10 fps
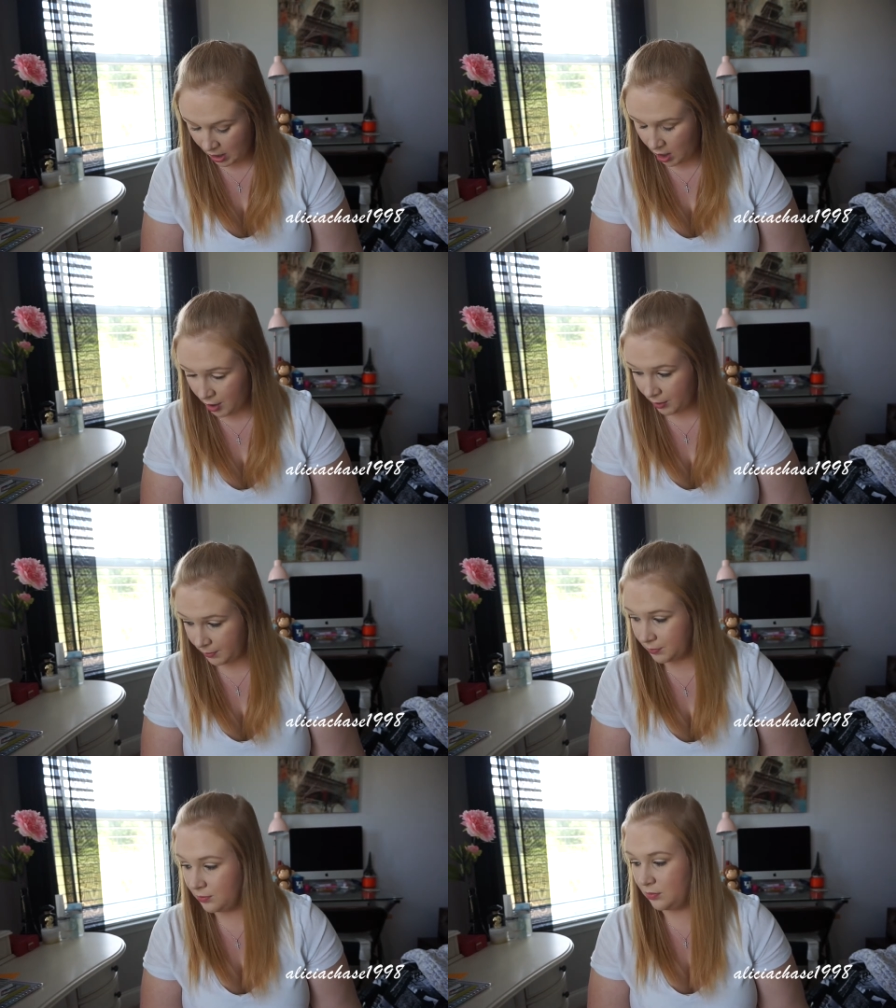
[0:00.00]

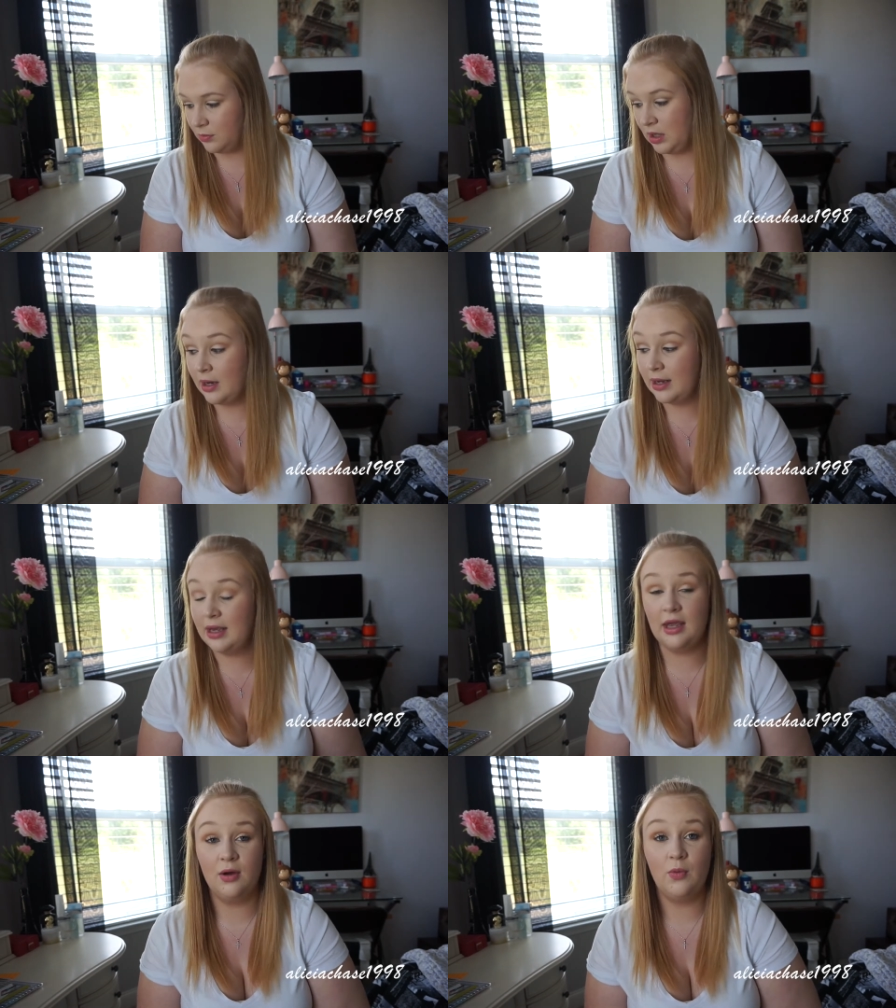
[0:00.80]
And I
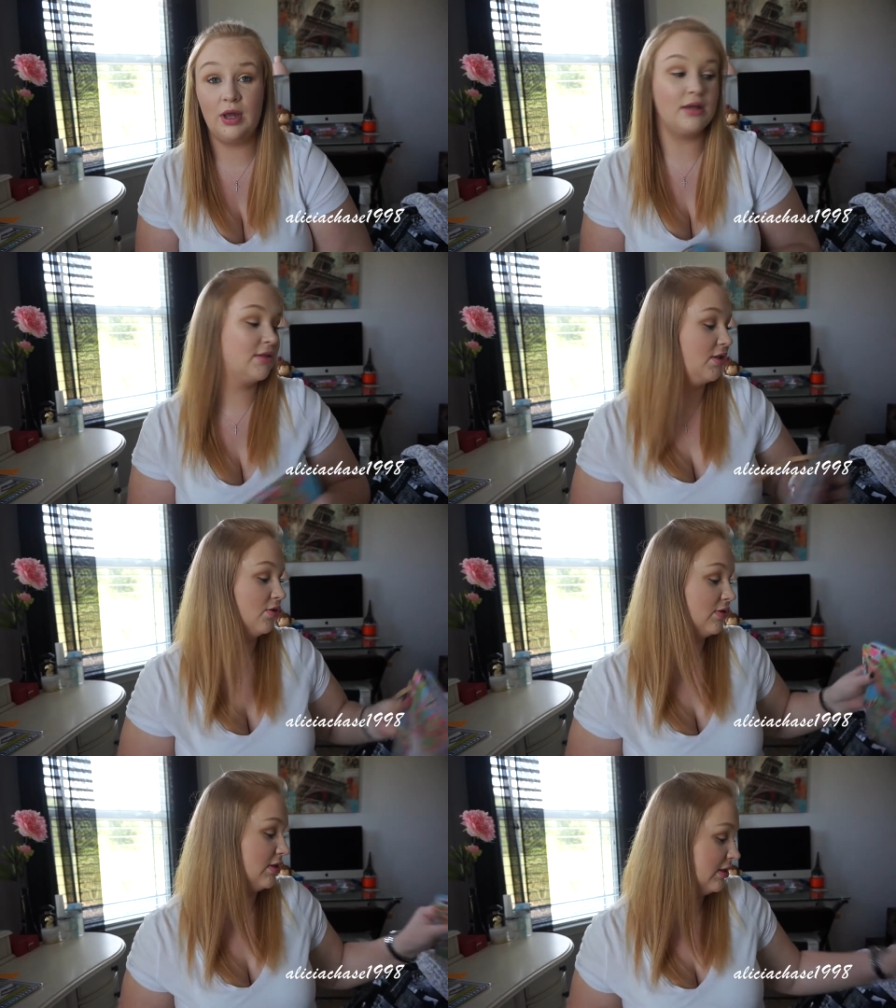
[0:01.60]
can't wait to
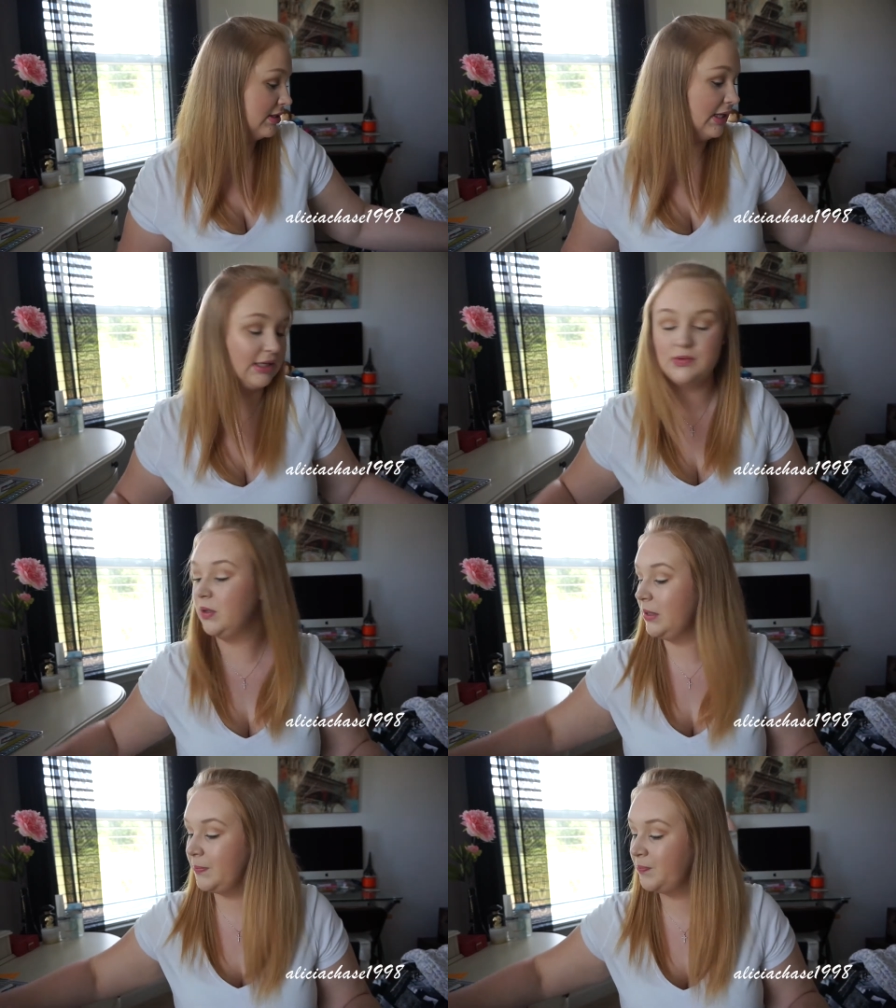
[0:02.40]
use this next one.